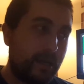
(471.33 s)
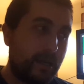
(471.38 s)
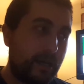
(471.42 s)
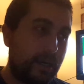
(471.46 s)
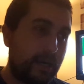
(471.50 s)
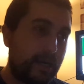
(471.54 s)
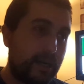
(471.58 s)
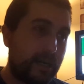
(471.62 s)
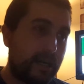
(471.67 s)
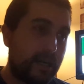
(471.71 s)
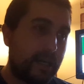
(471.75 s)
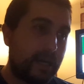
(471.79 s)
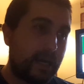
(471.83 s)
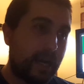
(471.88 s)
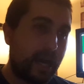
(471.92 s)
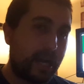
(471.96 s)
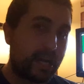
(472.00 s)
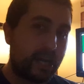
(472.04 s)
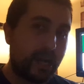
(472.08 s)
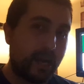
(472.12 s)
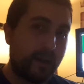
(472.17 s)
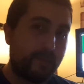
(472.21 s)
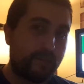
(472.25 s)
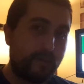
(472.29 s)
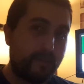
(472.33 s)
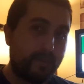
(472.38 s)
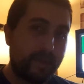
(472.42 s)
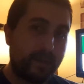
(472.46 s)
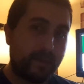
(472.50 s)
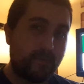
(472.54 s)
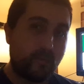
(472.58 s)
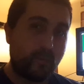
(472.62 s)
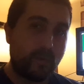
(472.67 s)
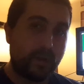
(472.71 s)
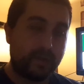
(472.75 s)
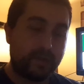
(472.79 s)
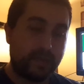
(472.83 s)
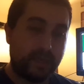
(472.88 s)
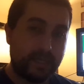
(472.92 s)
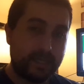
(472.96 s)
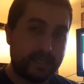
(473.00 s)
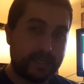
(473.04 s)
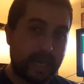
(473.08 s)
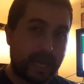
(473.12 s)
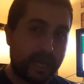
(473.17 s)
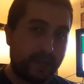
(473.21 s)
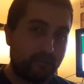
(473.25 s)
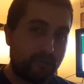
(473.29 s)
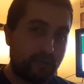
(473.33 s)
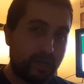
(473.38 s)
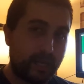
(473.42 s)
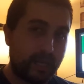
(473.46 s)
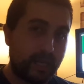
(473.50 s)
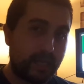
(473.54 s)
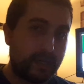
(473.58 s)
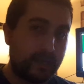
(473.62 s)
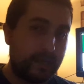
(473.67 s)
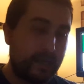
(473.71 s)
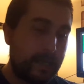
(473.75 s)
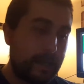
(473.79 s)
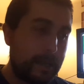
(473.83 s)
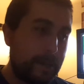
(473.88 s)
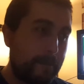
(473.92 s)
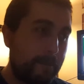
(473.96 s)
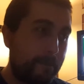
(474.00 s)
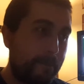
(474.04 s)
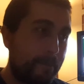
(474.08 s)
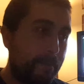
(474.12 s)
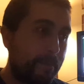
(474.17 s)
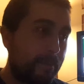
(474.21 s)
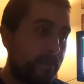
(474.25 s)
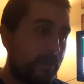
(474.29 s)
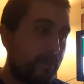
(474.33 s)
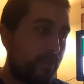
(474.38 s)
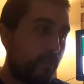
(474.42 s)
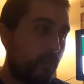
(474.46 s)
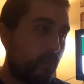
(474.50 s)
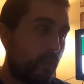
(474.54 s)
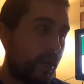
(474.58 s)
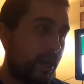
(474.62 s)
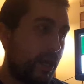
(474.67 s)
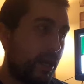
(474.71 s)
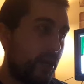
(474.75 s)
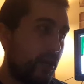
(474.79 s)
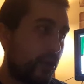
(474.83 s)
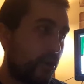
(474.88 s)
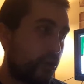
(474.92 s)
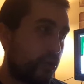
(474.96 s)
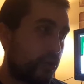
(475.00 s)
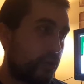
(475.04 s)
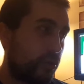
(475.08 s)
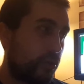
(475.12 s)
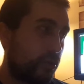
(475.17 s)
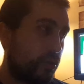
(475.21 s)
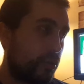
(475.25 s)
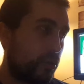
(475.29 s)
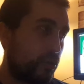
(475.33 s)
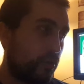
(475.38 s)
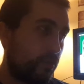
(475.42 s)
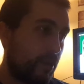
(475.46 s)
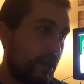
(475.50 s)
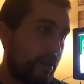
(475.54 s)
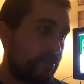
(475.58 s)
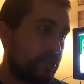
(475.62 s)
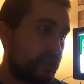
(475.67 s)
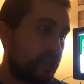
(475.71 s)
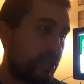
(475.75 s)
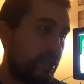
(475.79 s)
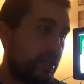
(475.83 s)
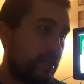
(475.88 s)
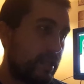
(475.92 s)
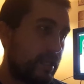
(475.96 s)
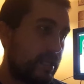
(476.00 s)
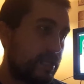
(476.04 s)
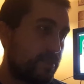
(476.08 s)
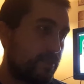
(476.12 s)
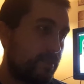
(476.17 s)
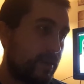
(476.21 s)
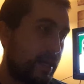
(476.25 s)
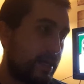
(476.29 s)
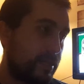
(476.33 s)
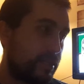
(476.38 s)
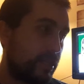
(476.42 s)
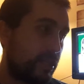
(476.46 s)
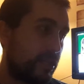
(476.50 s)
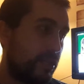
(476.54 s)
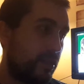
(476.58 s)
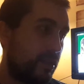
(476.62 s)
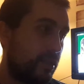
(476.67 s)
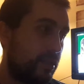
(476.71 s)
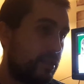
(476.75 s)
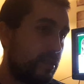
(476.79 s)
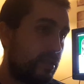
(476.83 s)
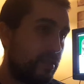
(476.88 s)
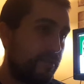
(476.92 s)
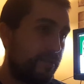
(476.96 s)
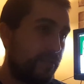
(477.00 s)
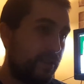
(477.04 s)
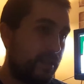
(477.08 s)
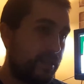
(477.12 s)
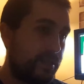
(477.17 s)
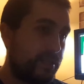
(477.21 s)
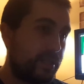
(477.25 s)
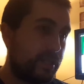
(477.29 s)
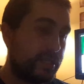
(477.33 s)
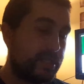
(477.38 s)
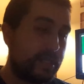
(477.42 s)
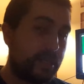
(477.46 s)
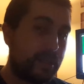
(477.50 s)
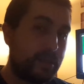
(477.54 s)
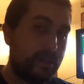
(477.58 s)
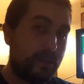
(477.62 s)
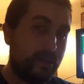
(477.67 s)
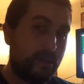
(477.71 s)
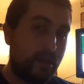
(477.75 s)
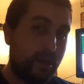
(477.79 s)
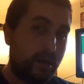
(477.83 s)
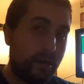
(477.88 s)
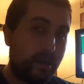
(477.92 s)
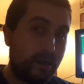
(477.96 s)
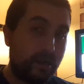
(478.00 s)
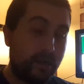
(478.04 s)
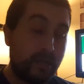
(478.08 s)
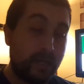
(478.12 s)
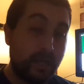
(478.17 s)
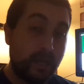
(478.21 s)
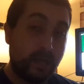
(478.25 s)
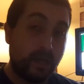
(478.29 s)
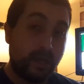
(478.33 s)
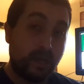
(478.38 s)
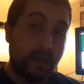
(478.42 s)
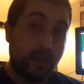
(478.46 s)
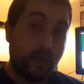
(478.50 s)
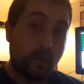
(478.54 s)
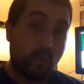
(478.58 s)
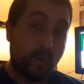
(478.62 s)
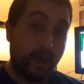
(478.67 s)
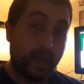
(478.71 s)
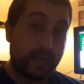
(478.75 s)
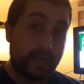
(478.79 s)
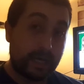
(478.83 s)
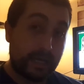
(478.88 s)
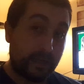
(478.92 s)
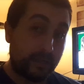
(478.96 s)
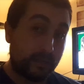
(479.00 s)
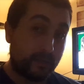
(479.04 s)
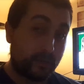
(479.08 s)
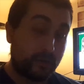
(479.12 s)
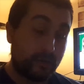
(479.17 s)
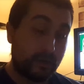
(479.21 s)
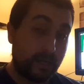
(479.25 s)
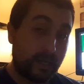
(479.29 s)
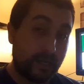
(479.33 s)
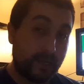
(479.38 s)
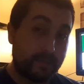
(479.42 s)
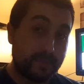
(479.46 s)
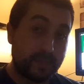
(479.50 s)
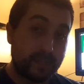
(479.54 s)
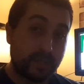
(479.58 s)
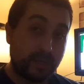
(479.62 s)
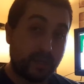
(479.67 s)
a government with integrity, where corruption is prosecuted to the fullest extent of the law, white-collar crimes